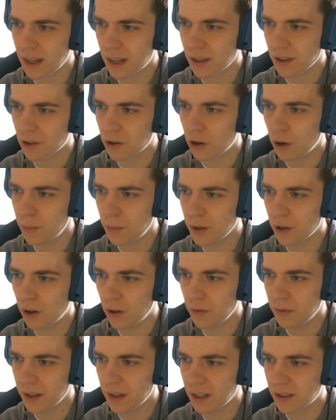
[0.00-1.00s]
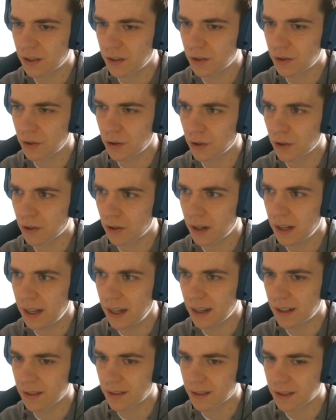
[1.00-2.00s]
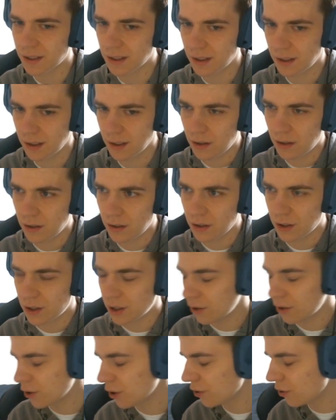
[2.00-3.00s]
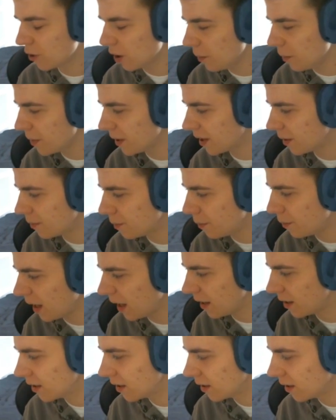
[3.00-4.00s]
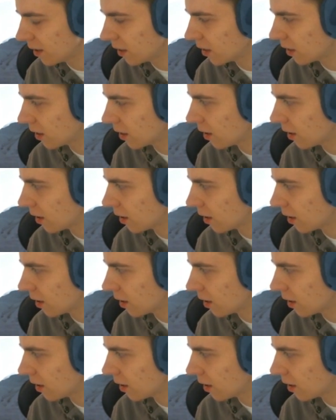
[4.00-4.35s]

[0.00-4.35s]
add a copy of it to your hand. So you copy the minion.